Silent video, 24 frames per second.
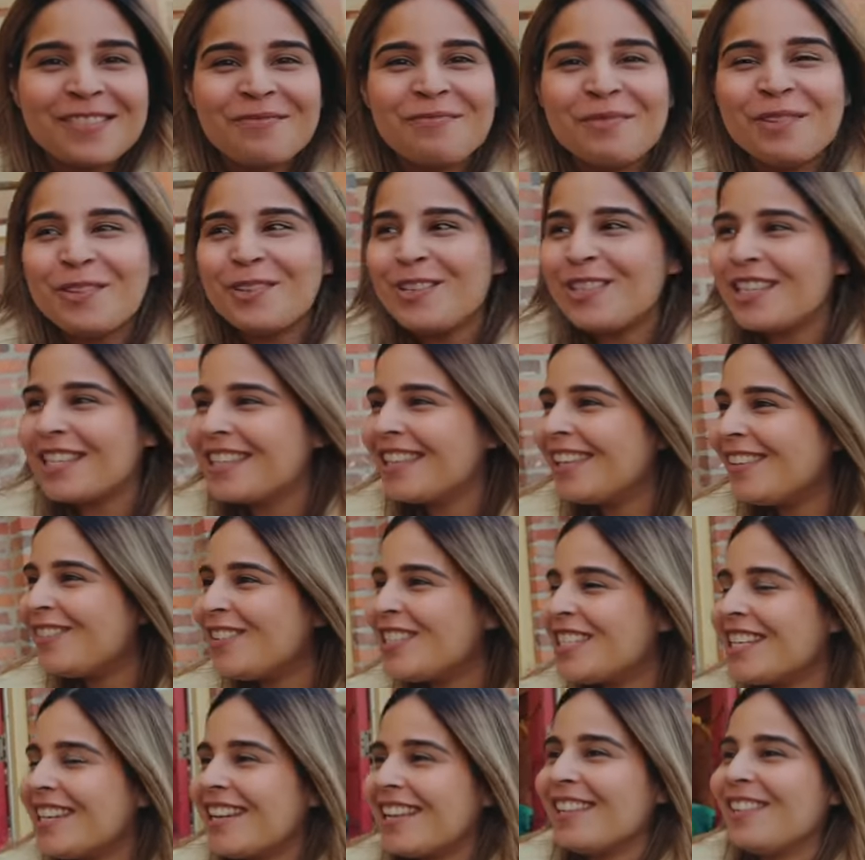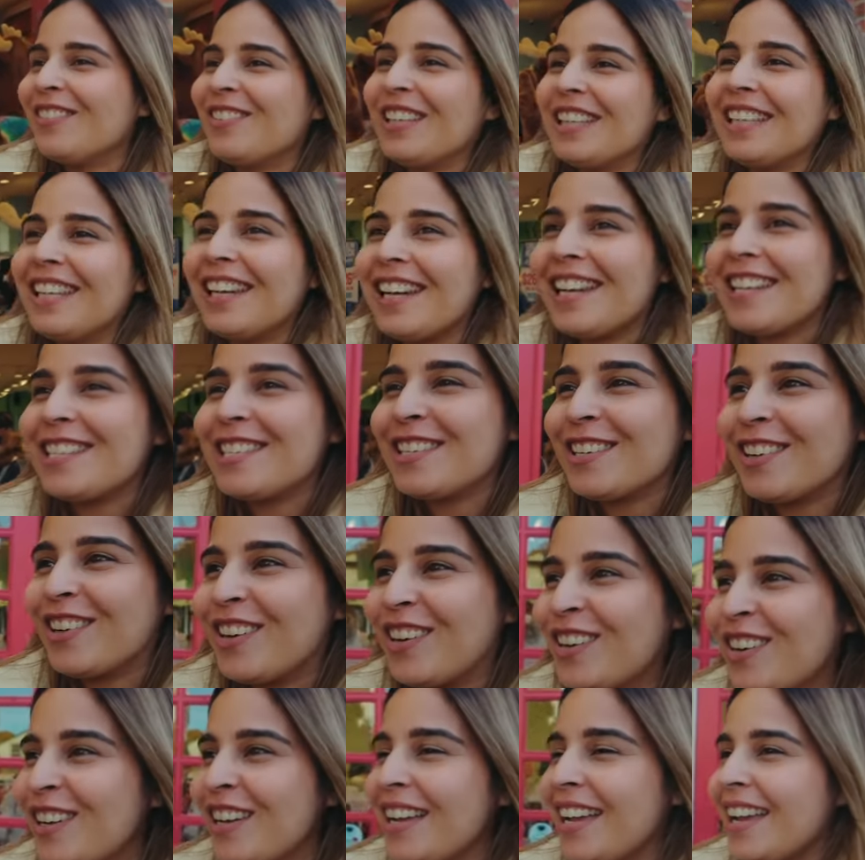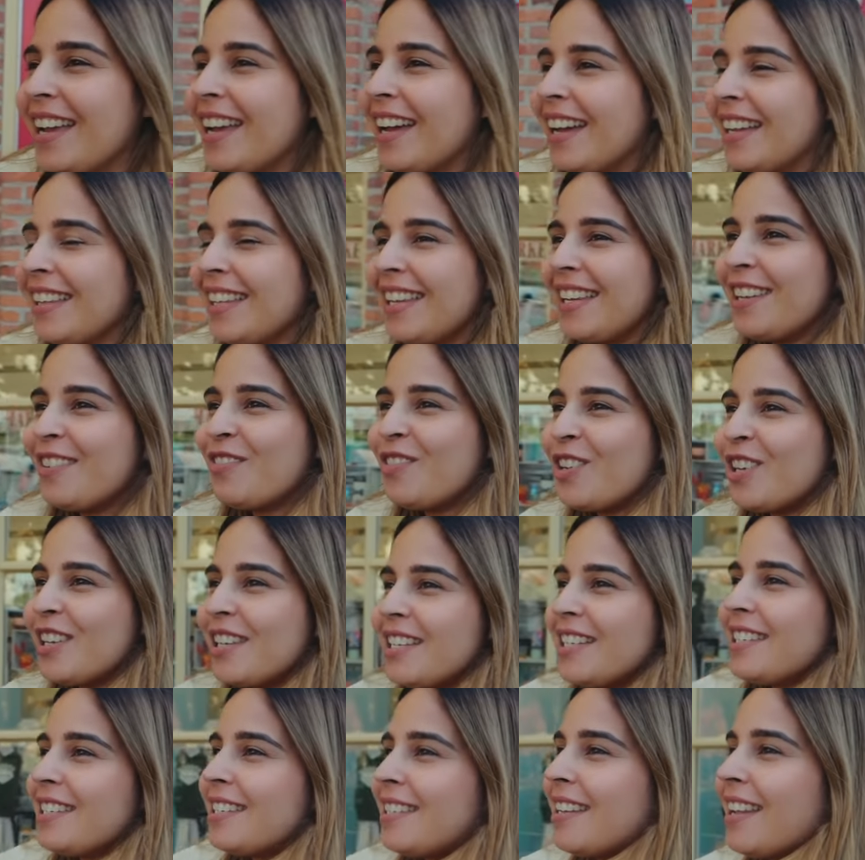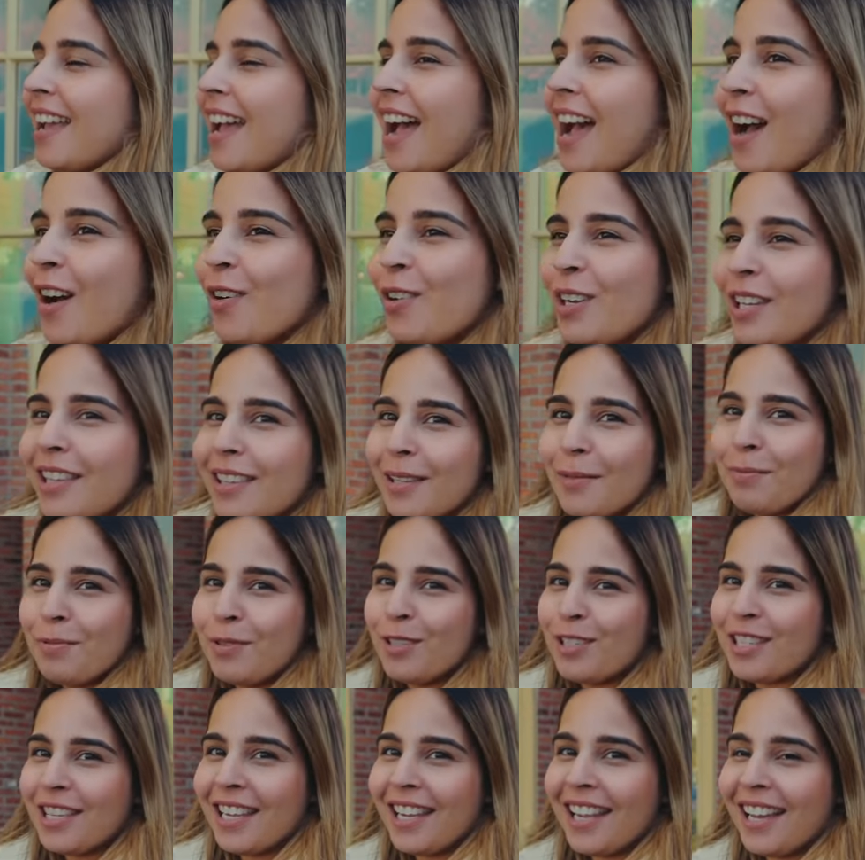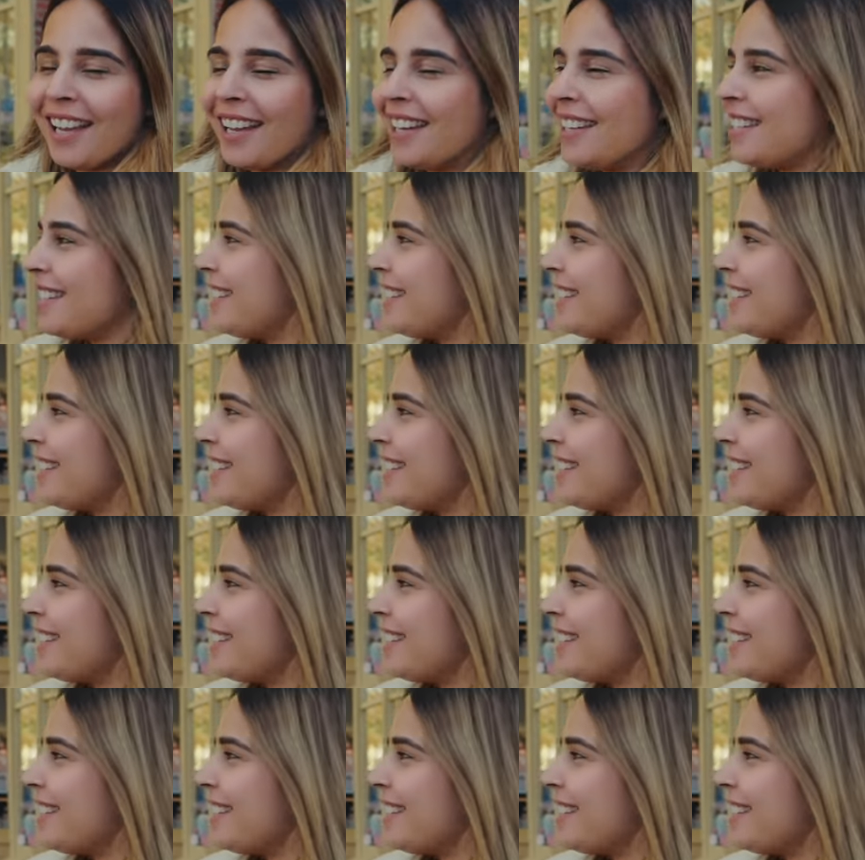Moose. There was another one that I saw. I think it was Owl and the Pussycat.